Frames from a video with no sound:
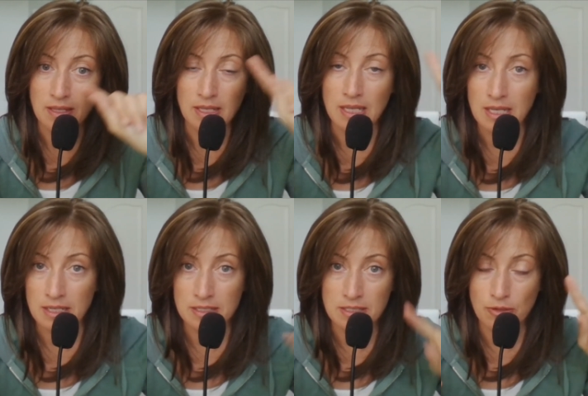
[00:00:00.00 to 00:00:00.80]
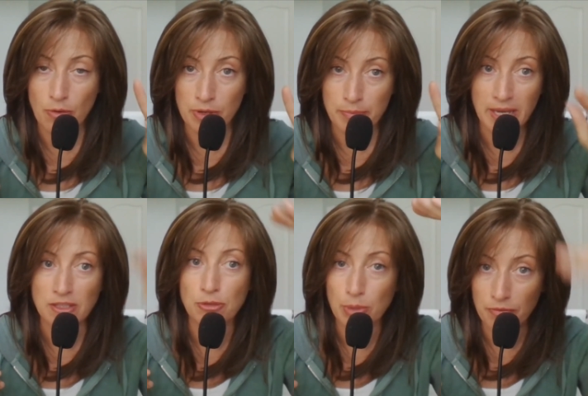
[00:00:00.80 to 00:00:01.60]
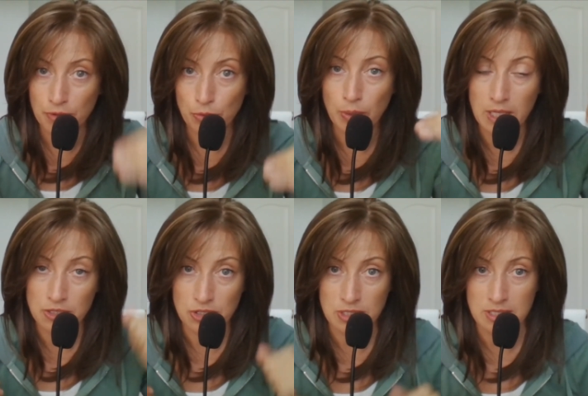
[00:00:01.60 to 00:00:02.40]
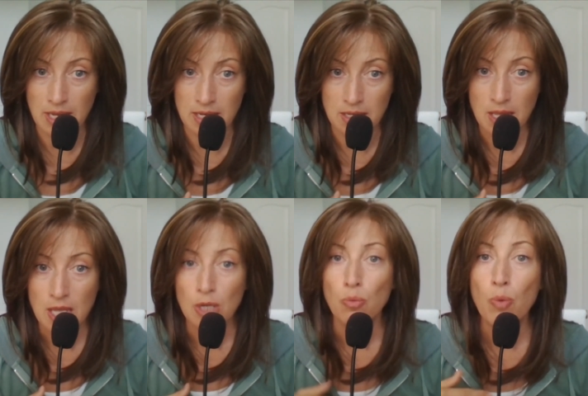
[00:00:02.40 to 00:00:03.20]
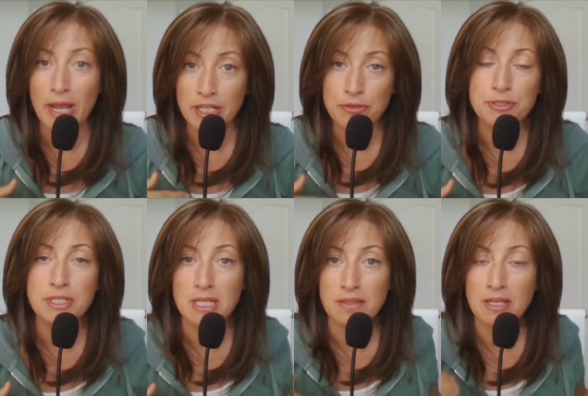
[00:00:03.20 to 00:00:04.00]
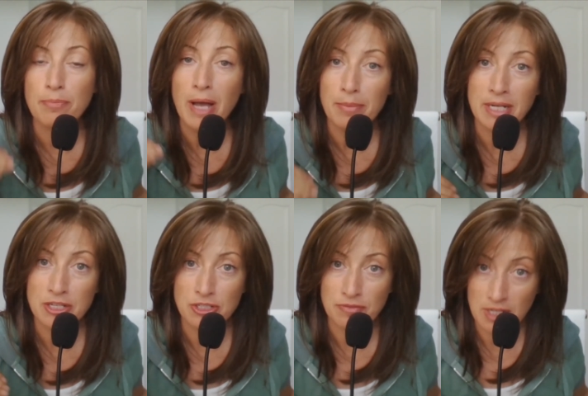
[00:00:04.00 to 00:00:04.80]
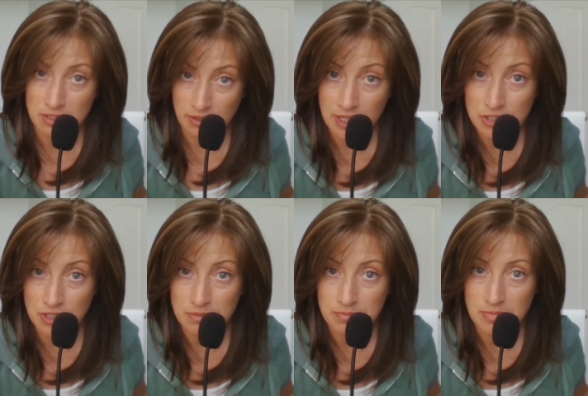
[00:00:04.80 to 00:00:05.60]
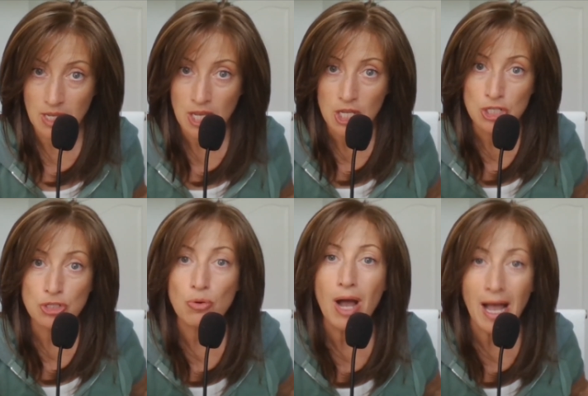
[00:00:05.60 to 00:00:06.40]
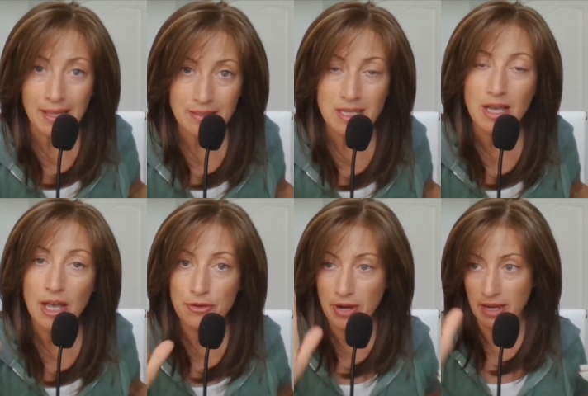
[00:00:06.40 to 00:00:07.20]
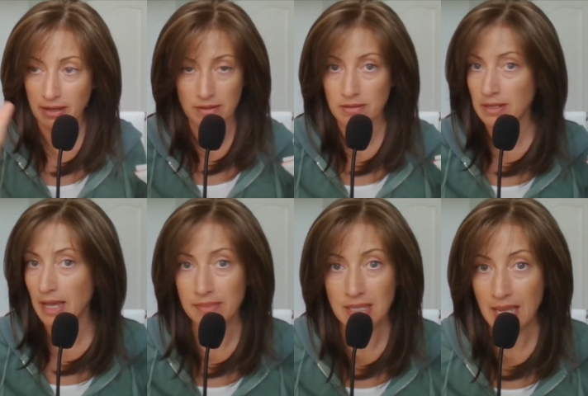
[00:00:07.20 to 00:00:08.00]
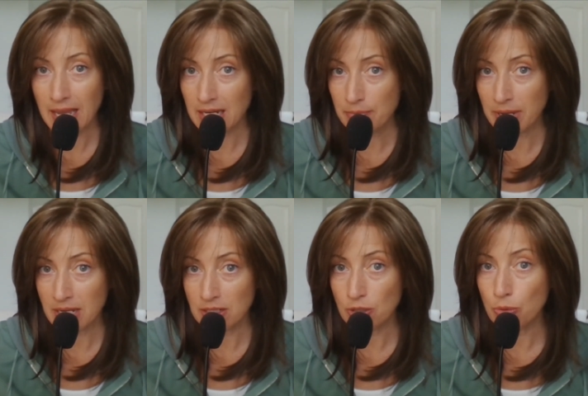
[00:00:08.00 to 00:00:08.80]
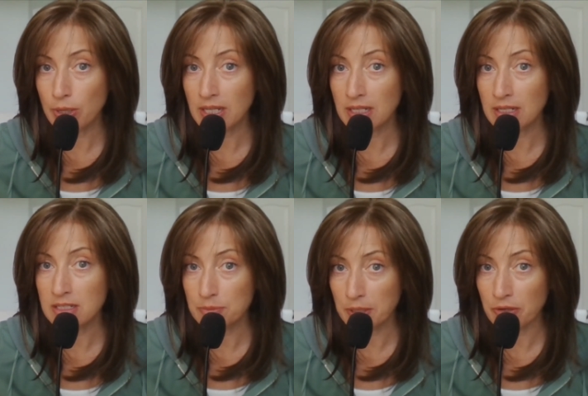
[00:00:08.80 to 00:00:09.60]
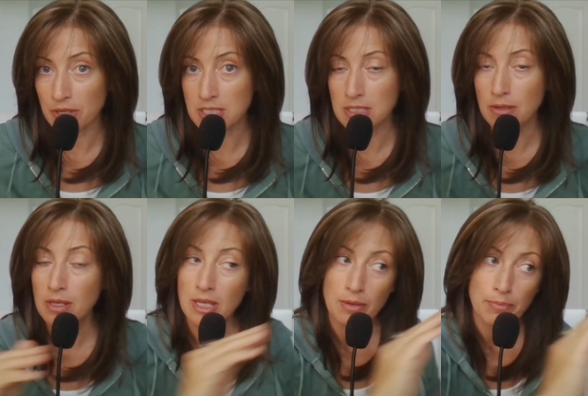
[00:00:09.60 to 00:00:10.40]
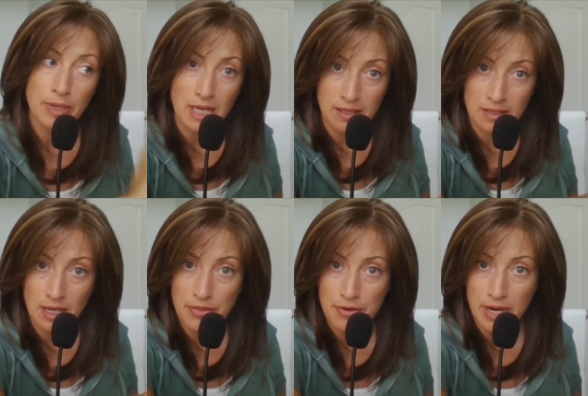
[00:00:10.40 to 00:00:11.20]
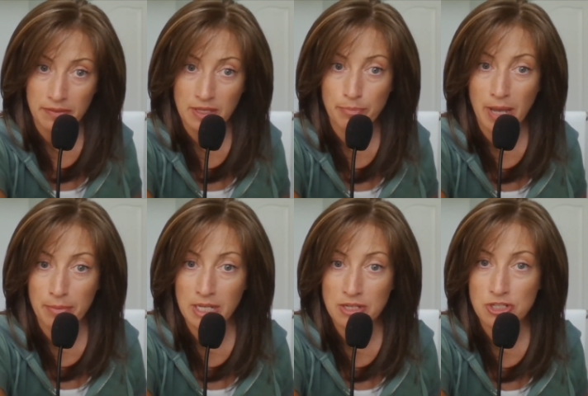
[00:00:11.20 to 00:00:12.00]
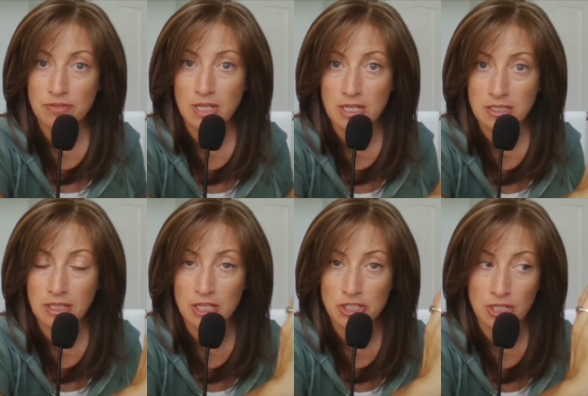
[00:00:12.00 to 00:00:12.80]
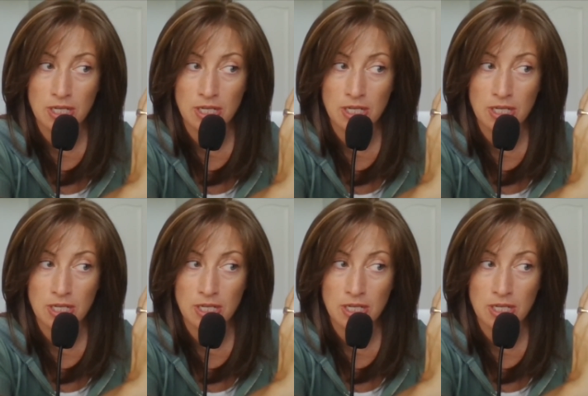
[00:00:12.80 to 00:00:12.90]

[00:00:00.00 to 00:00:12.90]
He's going back to review what he just said. When you see the abomination of desolation. So on the other hand, not the animated, quickened spirits, but on the other hand, the abomination of desolation,